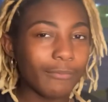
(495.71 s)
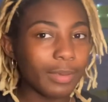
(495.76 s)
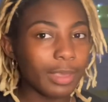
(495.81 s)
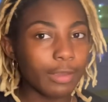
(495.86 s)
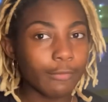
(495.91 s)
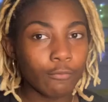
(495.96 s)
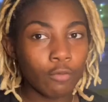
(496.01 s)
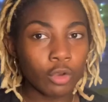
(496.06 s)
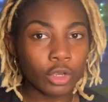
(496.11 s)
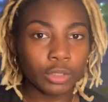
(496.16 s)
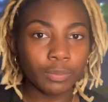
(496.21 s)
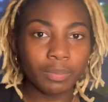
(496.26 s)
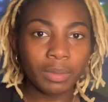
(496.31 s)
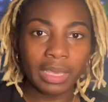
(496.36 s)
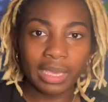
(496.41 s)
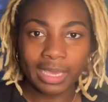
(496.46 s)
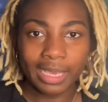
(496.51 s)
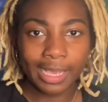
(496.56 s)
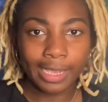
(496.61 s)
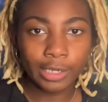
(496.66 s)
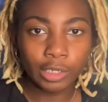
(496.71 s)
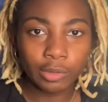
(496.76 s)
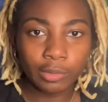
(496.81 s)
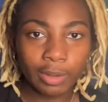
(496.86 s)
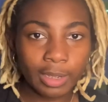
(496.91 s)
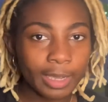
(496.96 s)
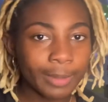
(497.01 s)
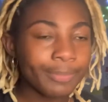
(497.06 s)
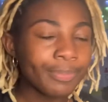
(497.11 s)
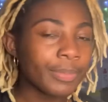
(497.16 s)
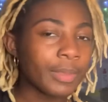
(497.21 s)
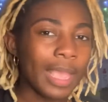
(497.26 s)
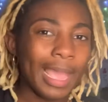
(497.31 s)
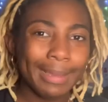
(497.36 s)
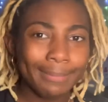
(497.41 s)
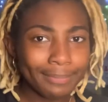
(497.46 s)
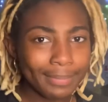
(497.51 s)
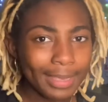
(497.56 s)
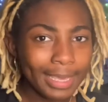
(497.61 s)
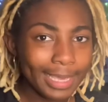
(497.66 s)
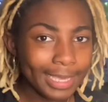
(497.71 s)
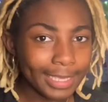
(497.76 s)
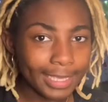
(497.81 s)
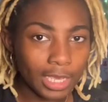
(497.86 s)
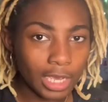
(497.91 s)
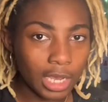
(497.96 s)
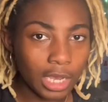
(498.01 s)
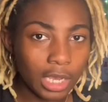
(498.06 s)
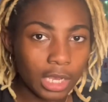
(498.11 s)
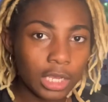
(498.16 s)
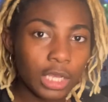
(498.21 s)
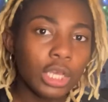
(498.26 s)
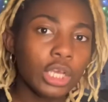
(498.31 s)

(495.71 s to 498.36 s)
of course, being ignorant and being young.